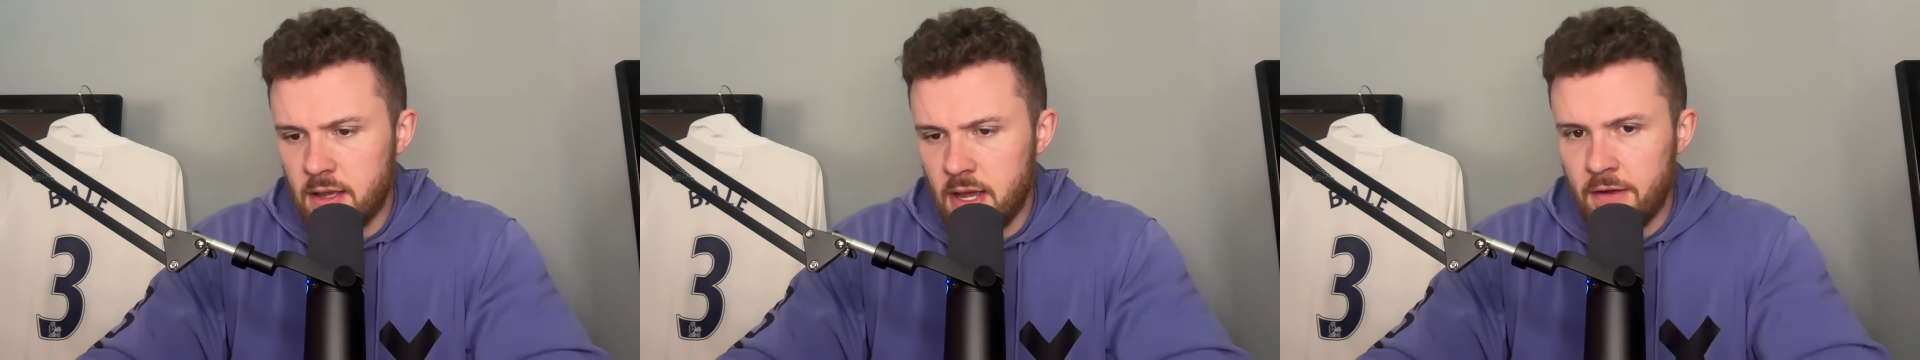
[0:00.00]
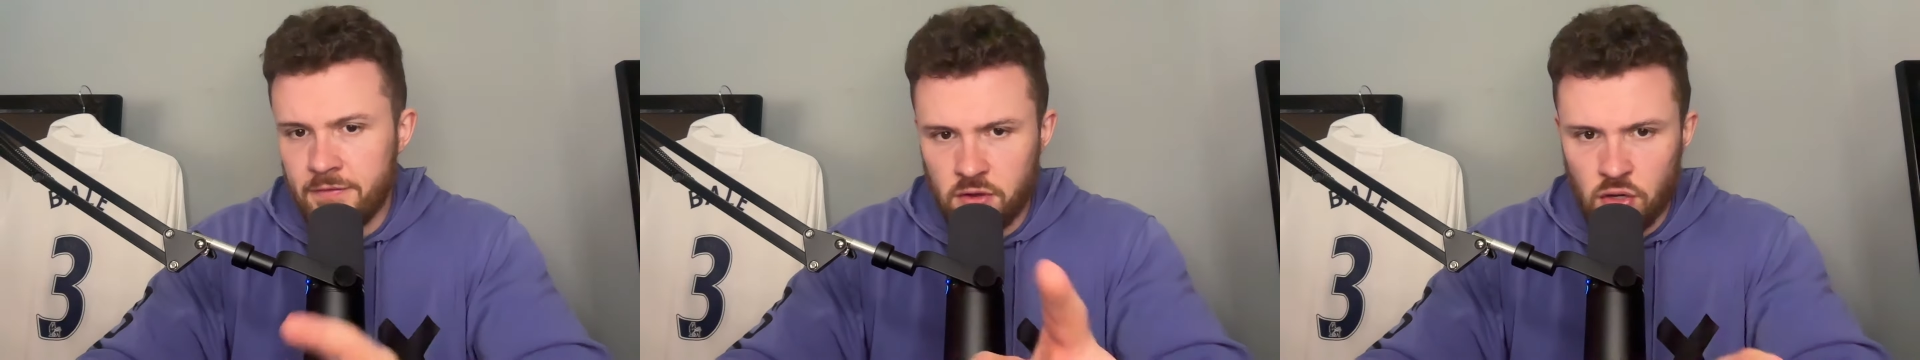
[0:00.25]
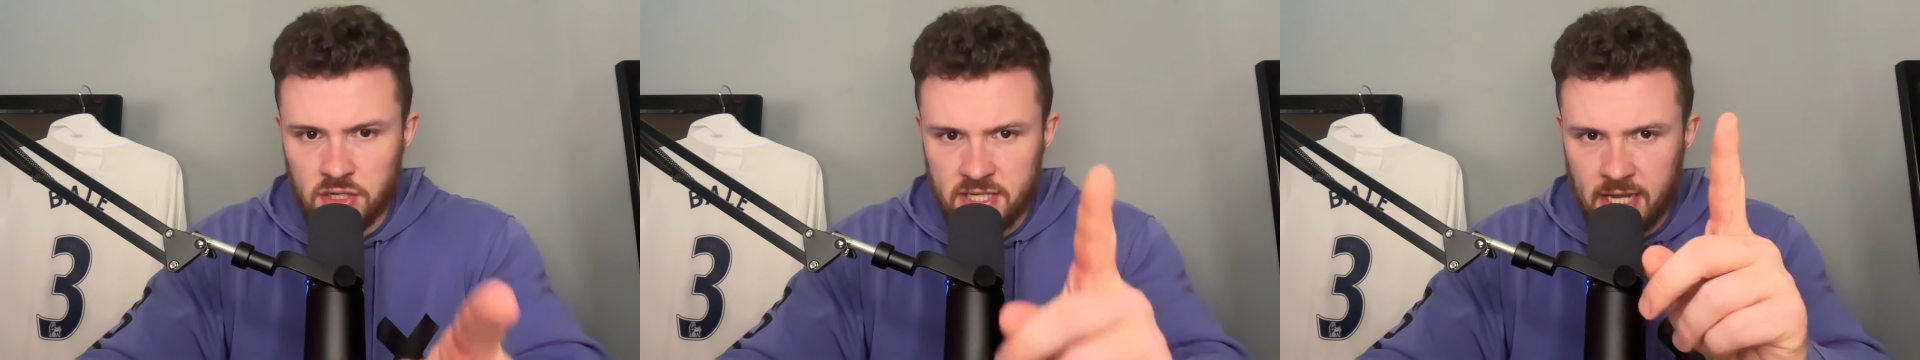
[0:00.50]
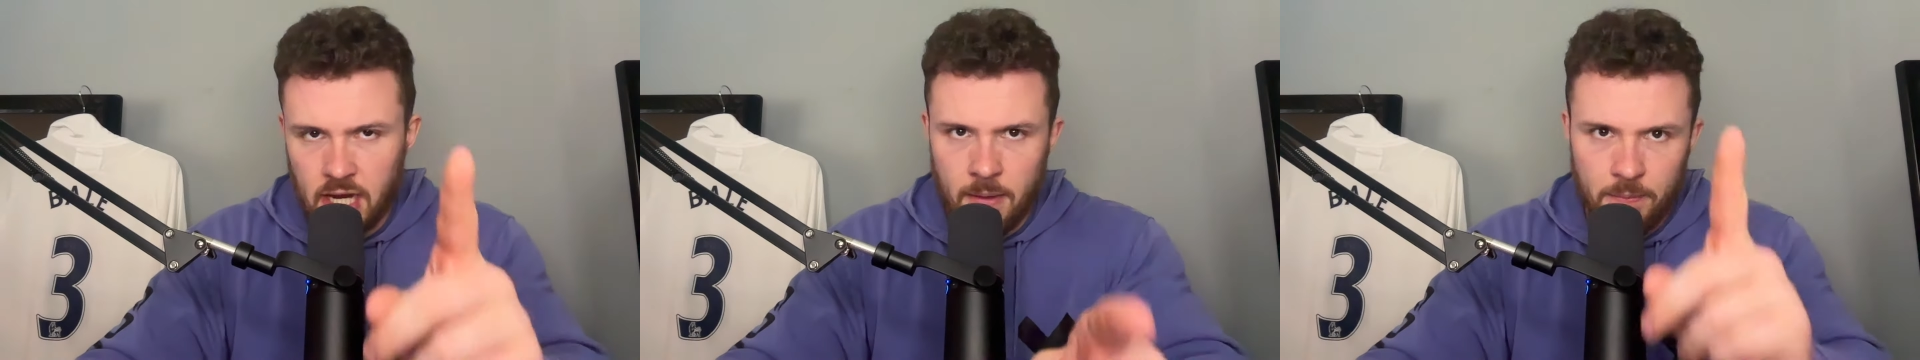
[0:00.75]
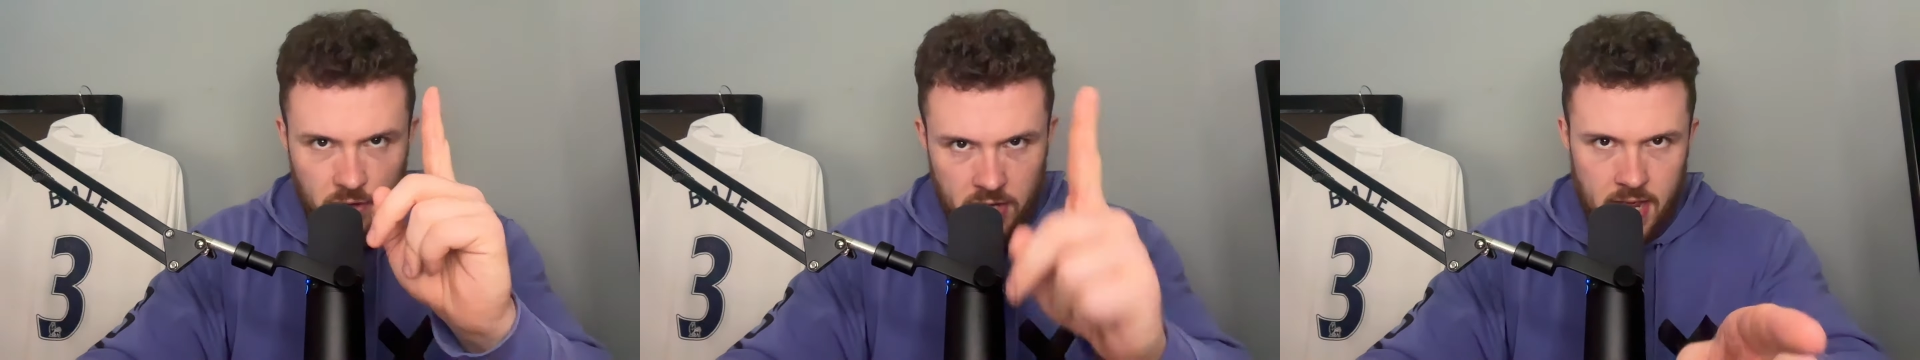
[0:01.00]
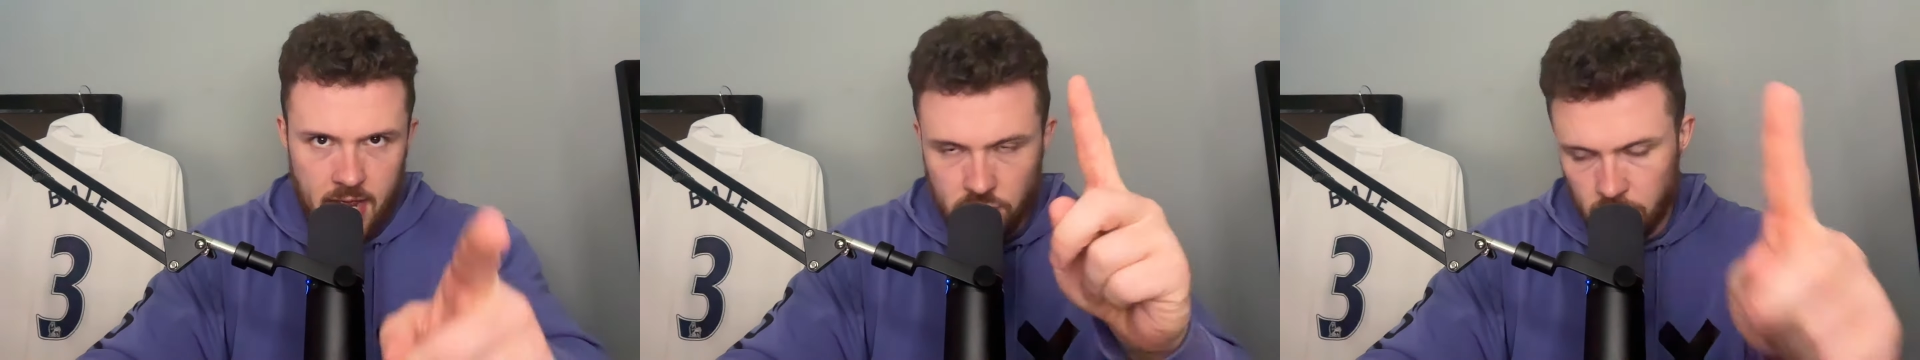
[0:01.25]
I forgot to get it up on
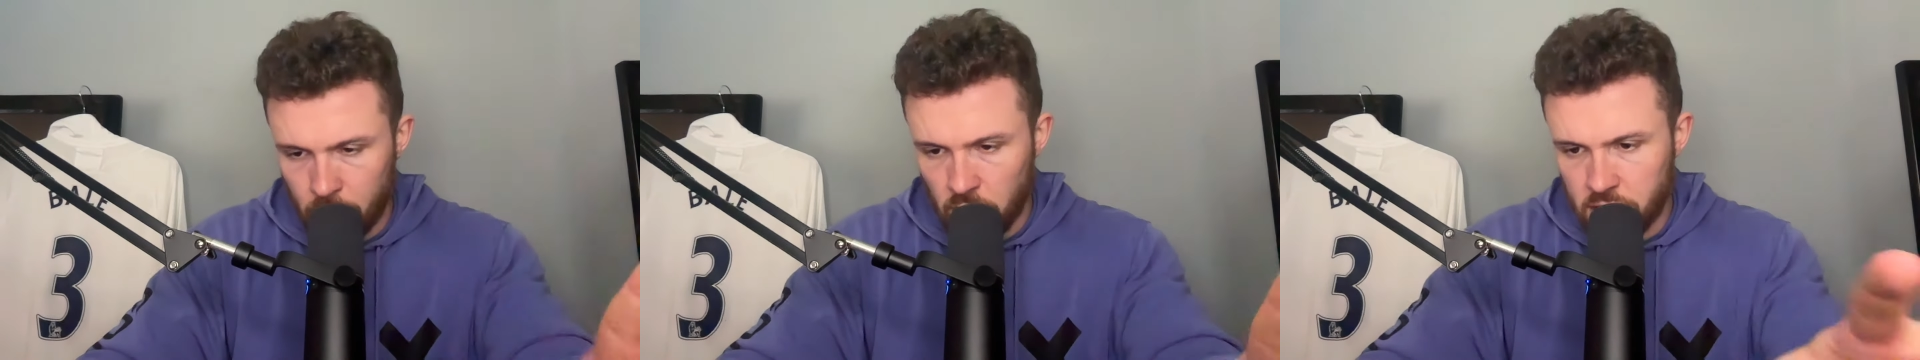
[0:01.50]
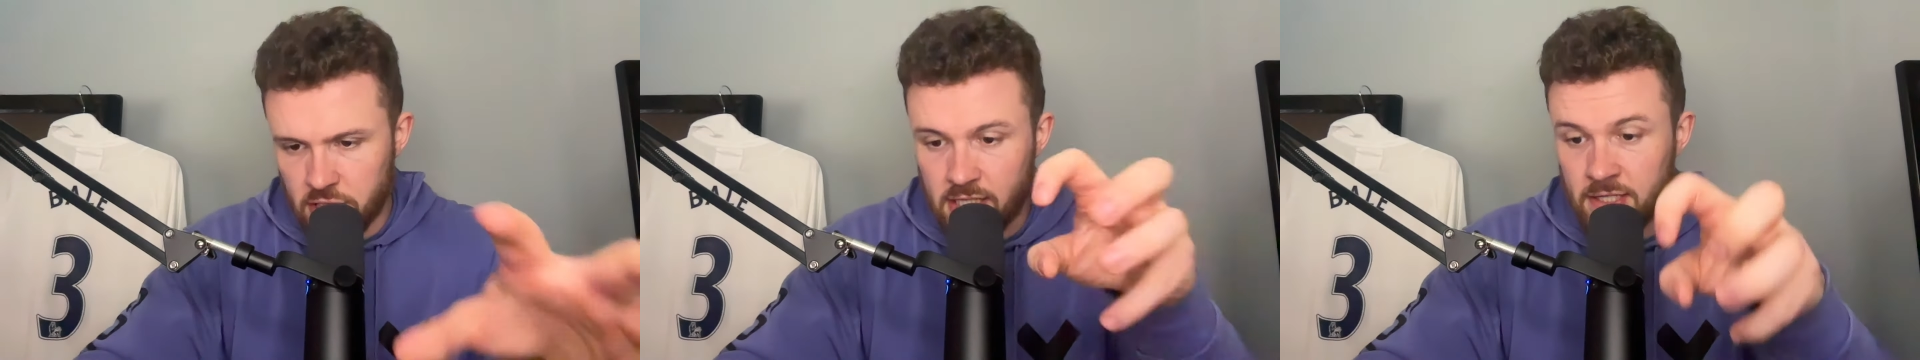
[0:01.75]
here, so apologies.